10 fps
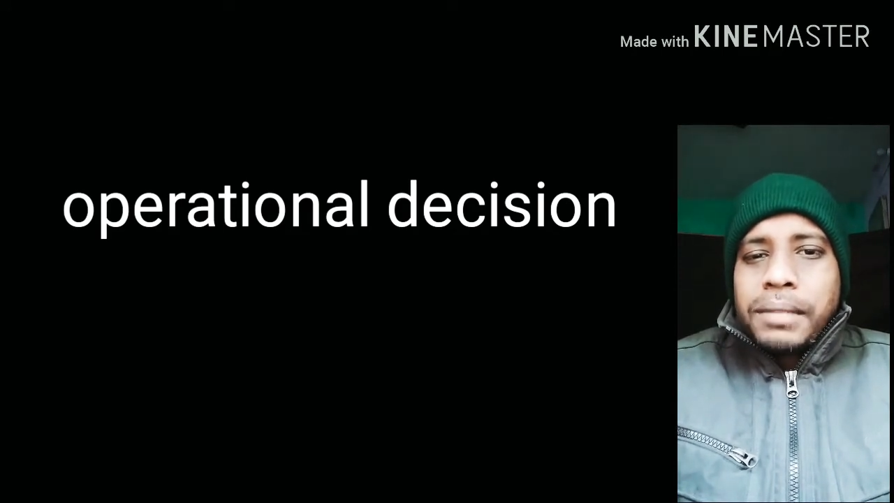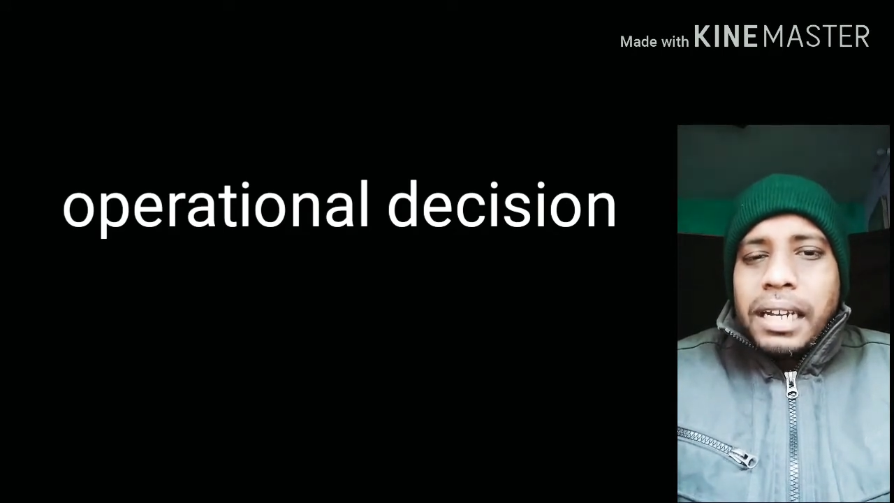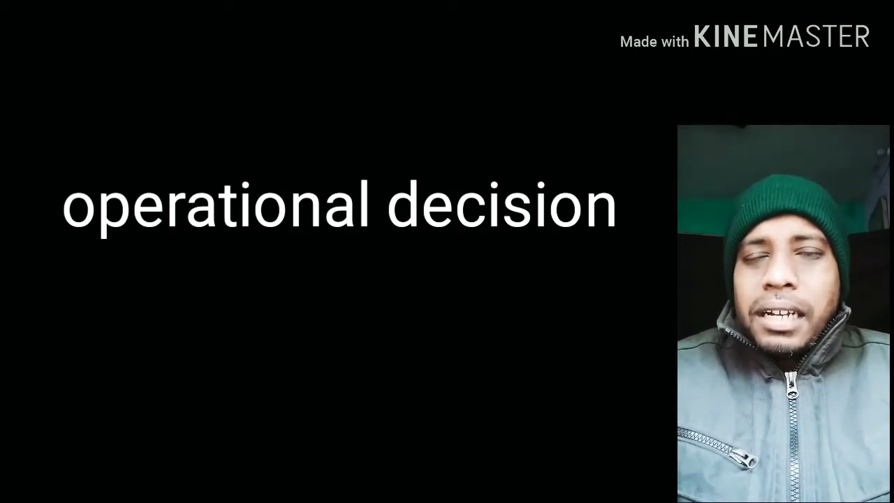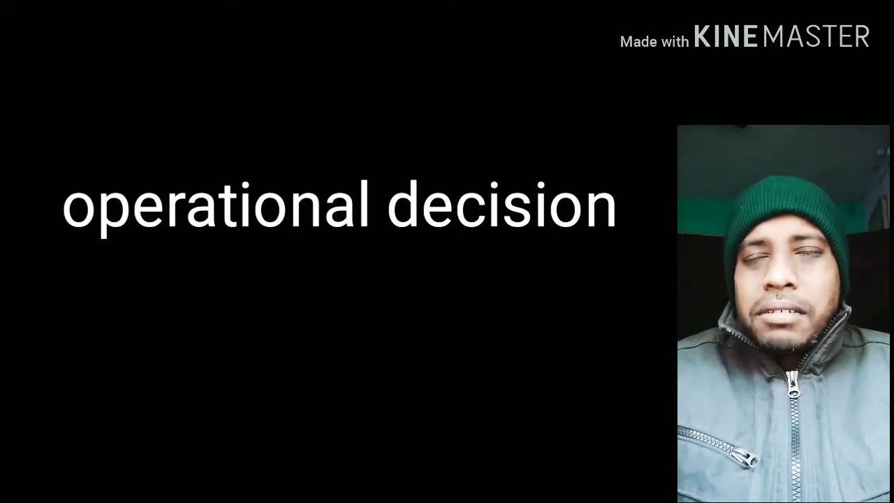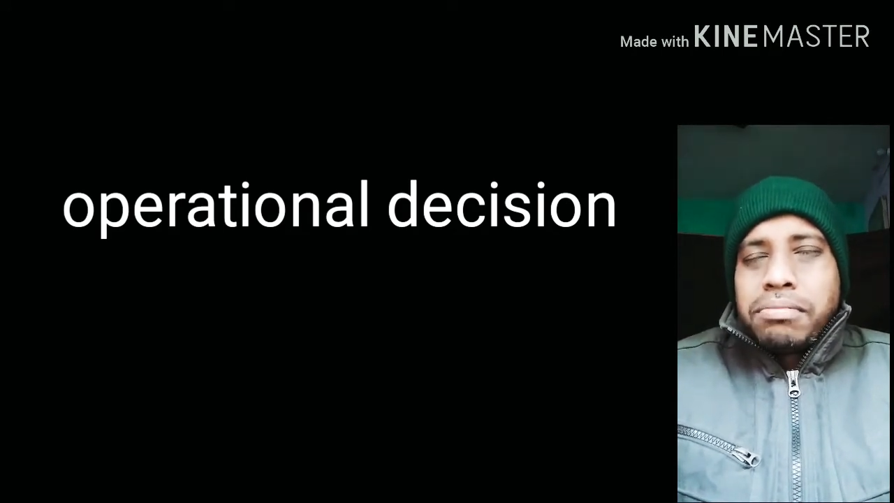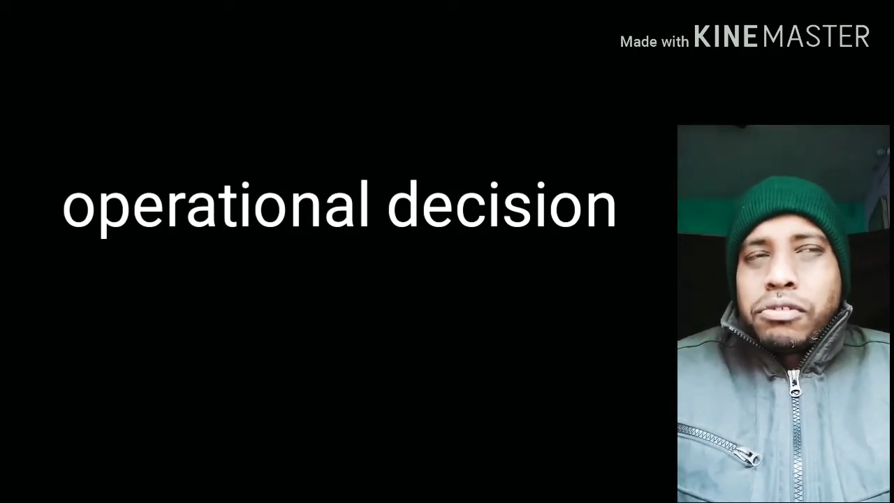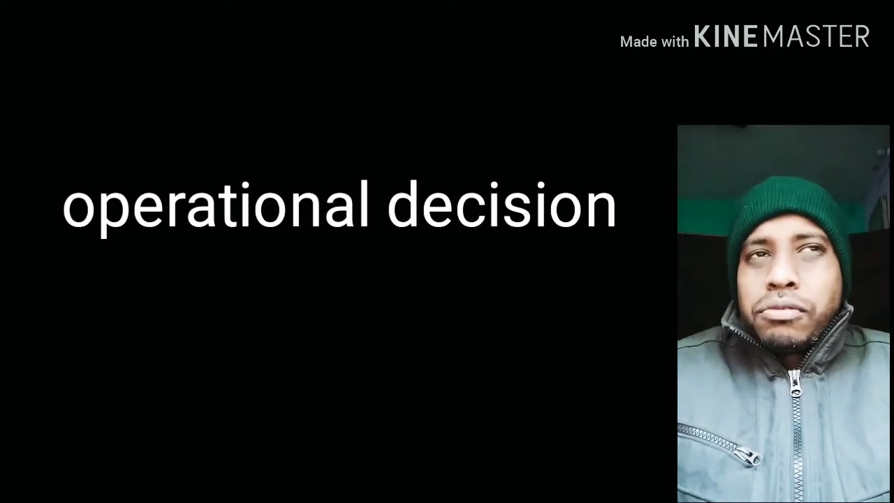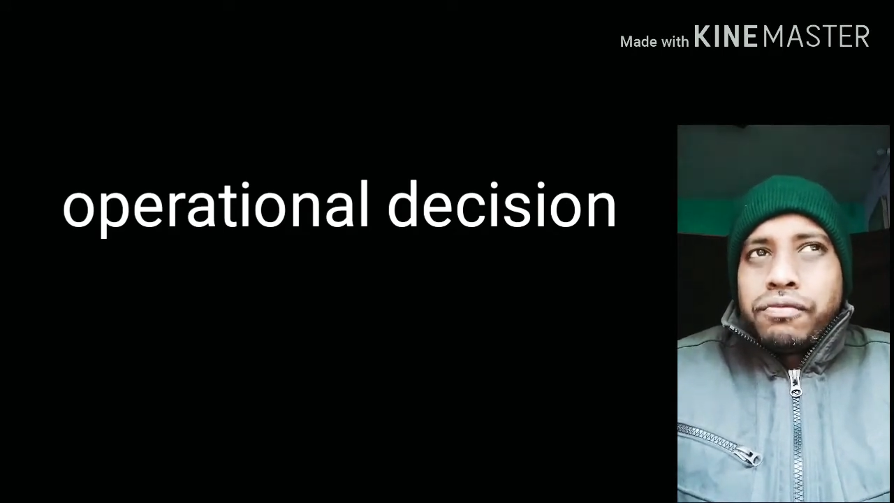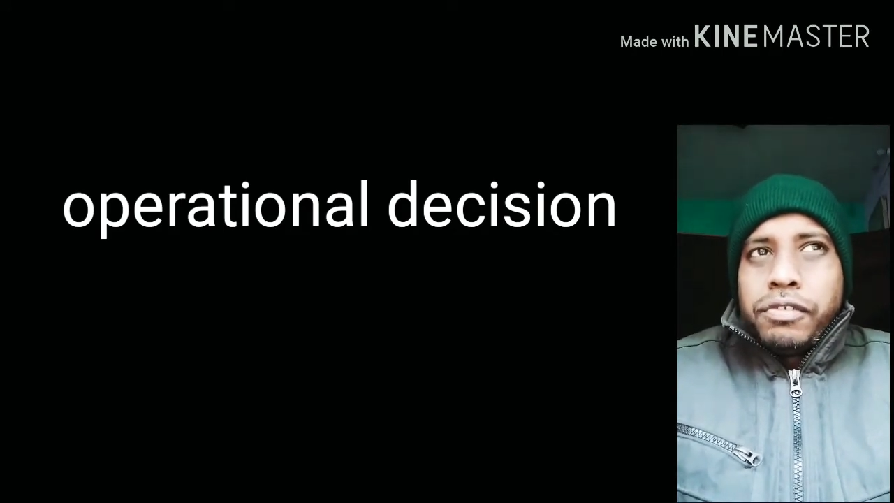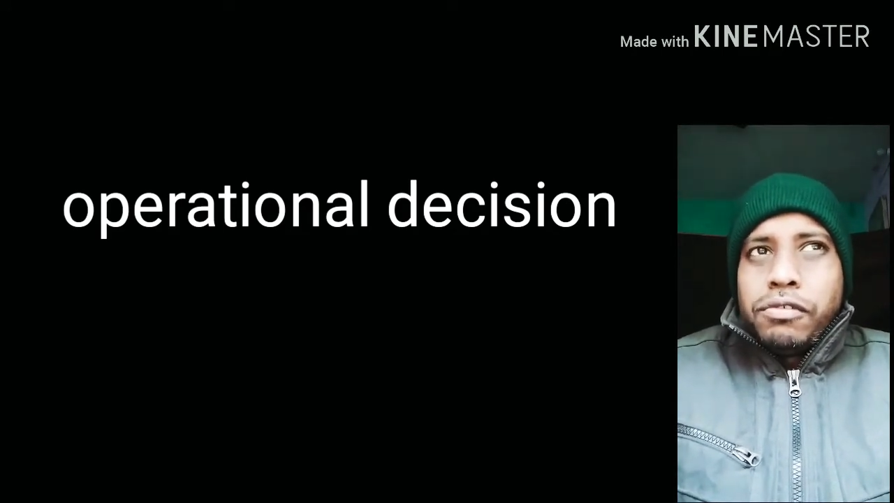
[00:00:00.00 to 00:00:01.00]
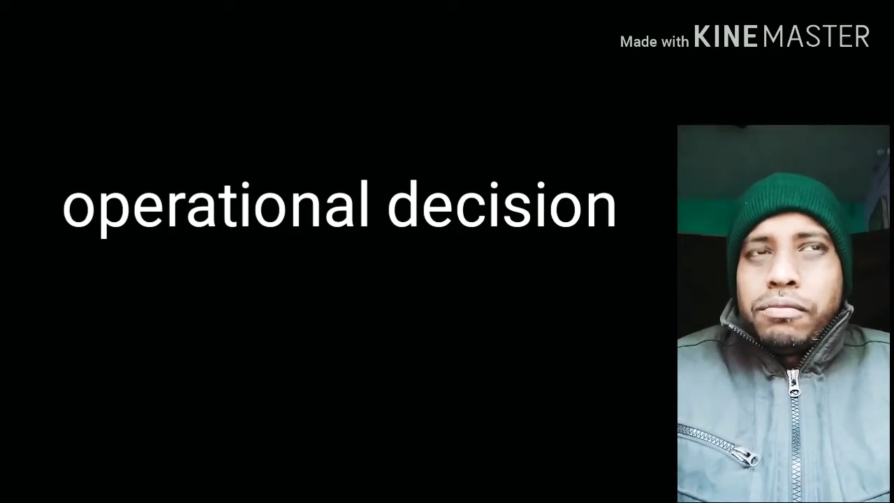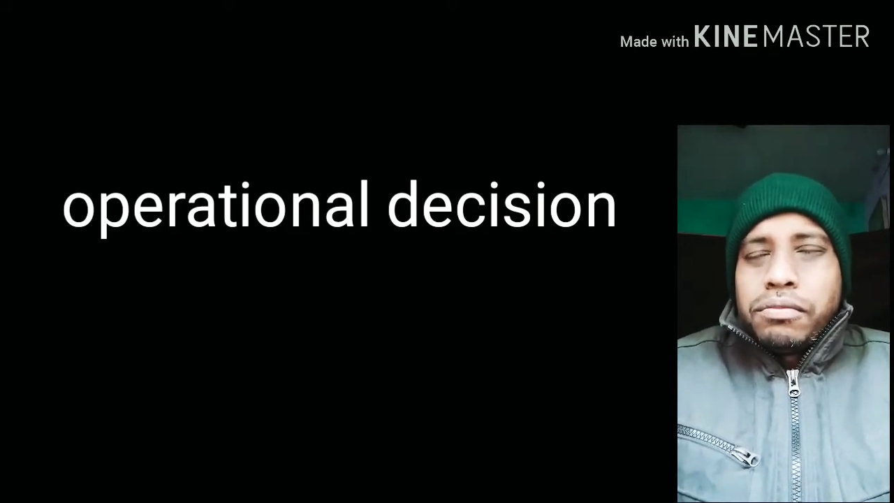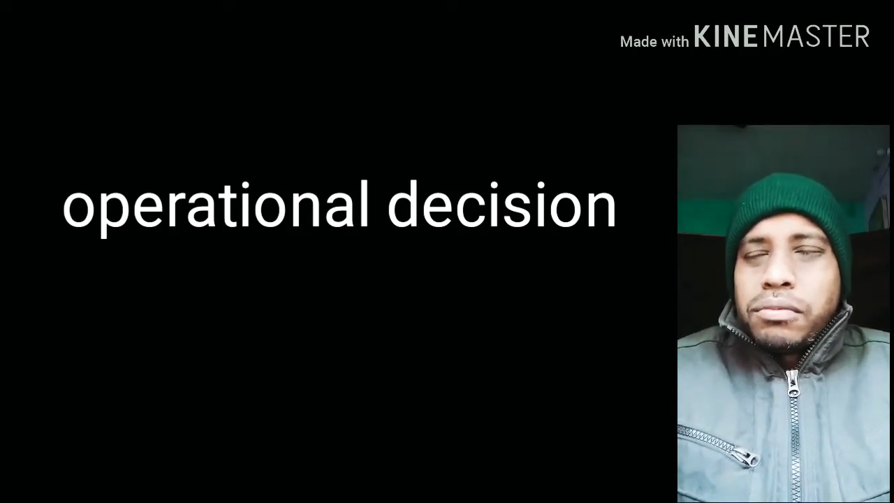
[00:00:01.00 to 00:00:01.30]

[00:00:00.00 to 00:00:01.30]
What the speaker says: a few